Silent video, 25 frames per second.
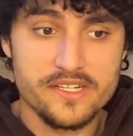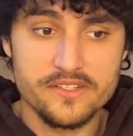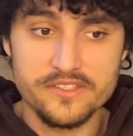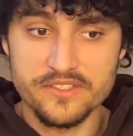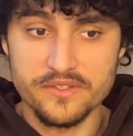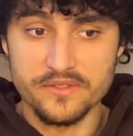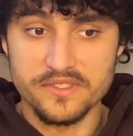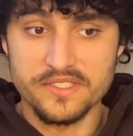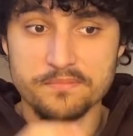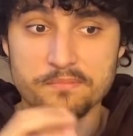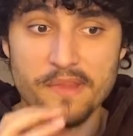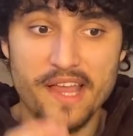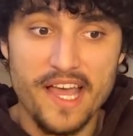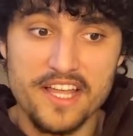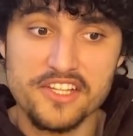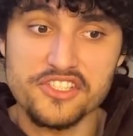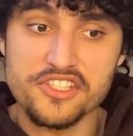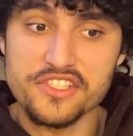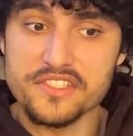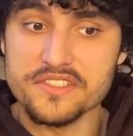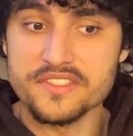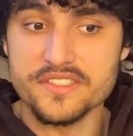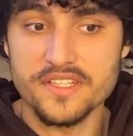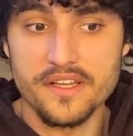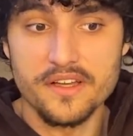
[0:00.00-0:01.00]
So
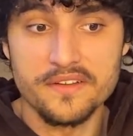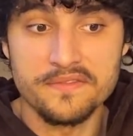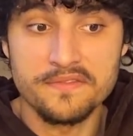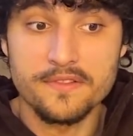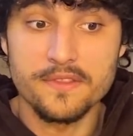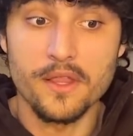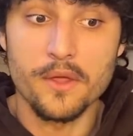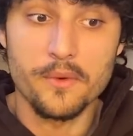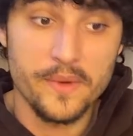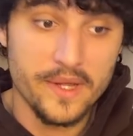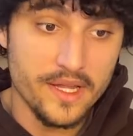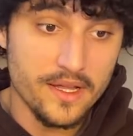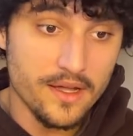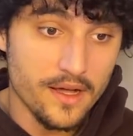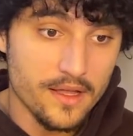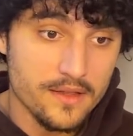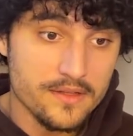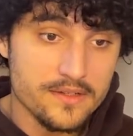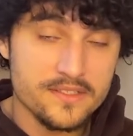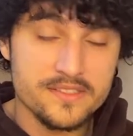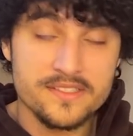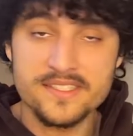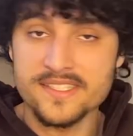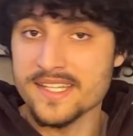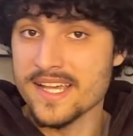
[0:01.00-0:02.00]
splashes of glowing
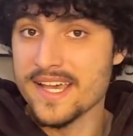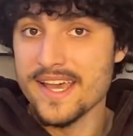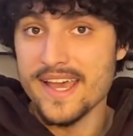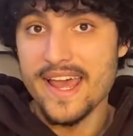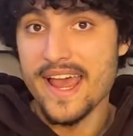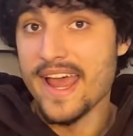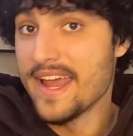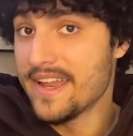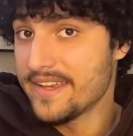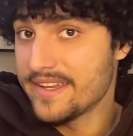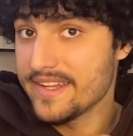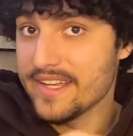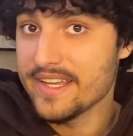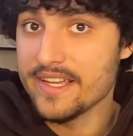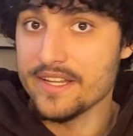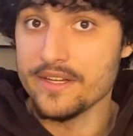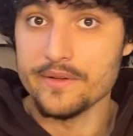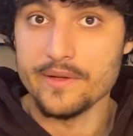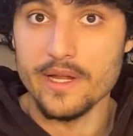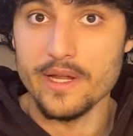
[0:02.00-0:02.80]
colors and in